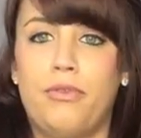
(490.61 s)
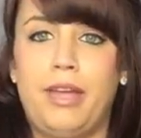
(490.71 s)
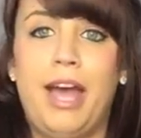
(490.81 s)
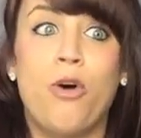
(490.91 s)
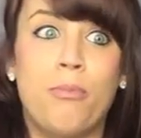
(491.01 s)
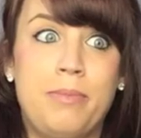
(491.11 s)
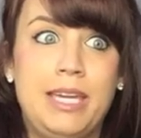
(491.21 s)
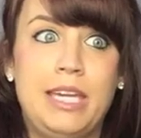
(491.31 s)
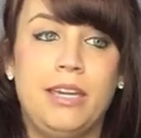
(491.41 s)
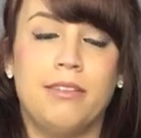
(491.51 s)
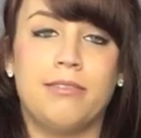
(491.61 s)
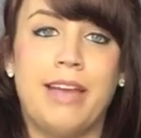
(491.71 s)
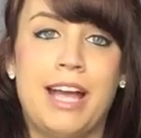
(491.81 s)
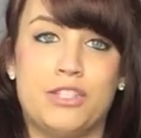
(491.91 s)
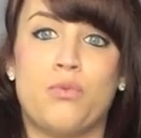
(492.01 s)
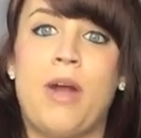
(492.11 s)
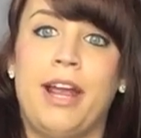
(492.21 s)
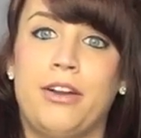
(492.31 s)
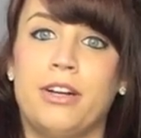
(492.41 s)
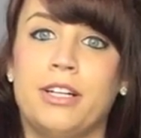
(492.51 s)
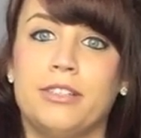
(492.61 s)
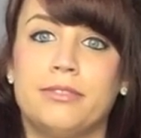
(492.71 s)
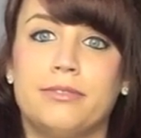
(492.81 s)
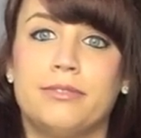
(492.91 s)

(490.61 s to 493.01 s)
help me as a writer,